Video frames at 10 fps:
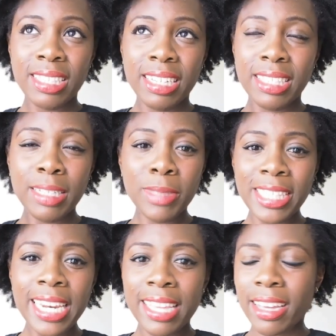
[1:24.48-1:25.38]
It seems
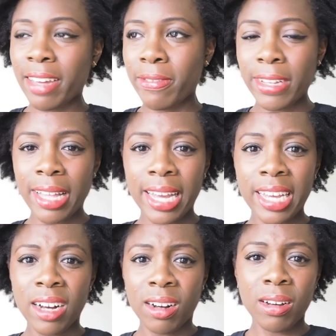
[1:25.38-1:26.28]
silly that I feel like I
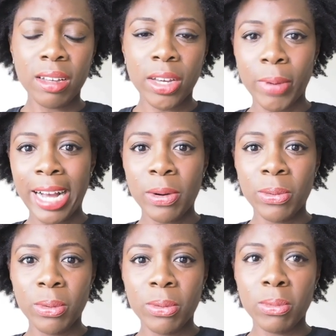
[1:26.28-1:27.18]
can't go
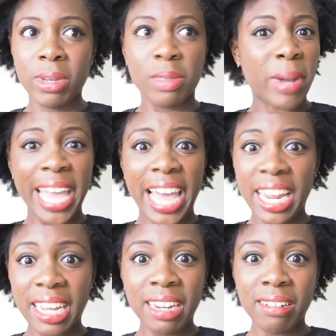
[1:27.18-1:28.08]
out with my
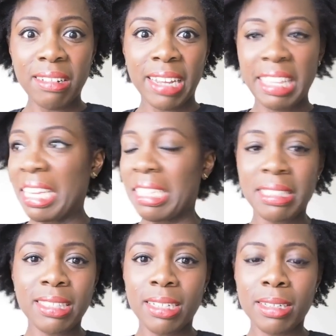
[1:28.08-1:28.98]
hair like
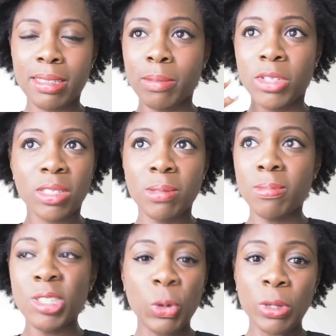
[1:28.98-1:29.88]
this because I'm just
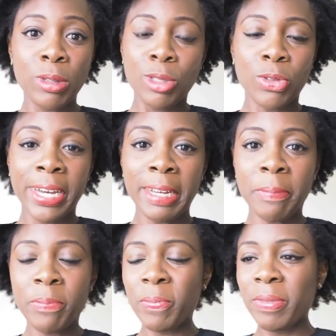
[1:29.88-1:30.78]
not used to it.
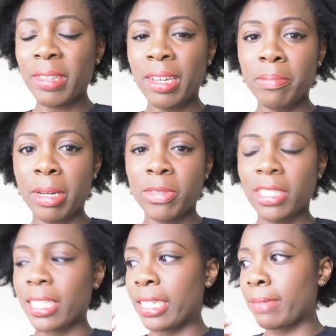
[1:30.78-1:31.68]
But I'm
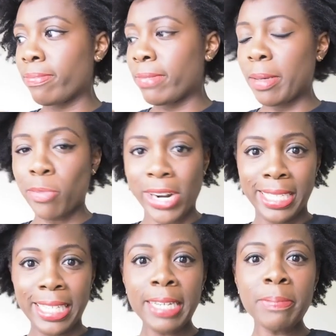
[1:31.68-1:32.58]
just going to embrace it.